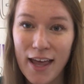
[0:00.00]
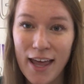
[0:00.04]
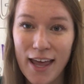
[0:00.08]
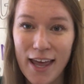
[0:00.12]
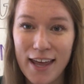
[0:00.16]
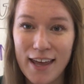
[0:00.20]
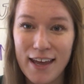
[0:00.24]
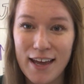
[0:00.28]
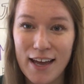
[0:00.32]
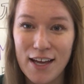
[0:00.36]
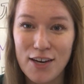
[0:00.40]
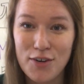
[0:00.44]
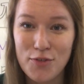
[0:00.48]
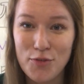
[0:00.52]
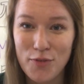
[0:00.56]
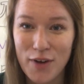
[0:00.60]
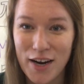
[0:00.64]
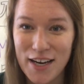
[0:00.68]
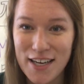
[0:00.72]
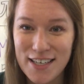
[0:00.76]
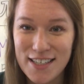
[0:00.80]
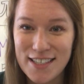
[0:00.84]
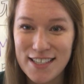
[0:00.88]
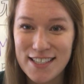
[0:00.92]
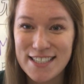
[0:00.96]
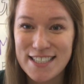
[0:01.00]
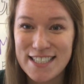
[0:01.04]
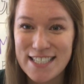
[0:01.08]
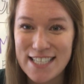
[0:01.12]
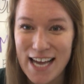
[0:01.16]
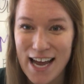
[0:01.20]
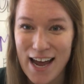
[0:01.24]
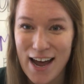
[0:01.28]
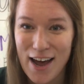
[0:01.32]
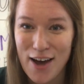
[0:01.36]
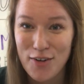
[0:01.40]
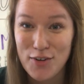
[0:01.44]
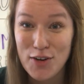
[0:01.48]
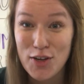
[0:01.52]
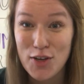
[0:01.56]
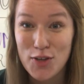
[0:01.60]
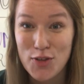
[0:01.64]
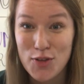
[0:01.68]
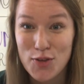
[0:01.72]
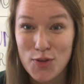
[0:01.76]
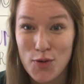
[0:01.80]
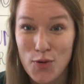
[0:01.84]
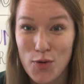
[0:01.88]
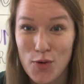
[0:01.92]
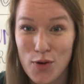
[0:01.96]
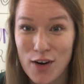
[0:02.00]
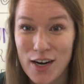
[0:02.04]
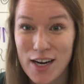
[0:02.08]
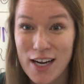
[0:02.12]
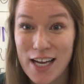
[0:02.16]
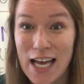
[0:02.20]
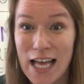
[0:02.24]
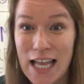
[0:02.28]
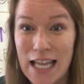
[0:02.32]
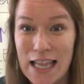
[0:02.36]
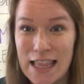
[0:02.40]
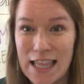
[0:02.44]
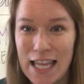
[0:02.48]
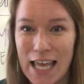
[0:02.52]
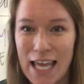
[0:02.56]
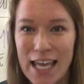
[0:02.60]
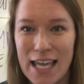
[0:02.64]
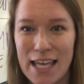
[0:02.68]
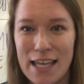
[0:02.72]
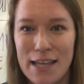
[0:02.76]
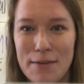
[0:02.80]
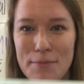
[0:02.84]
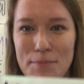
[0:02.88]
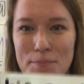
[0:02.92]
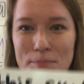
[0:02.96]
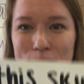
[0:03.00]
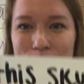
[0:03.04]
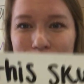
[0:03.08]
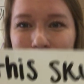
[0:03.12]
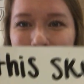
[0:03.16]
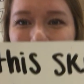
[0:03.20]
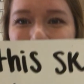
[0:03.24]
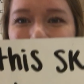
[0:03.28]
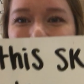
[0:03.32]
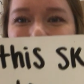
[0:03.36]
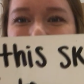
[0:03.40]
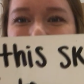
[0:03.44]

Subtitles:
and write down your claim. This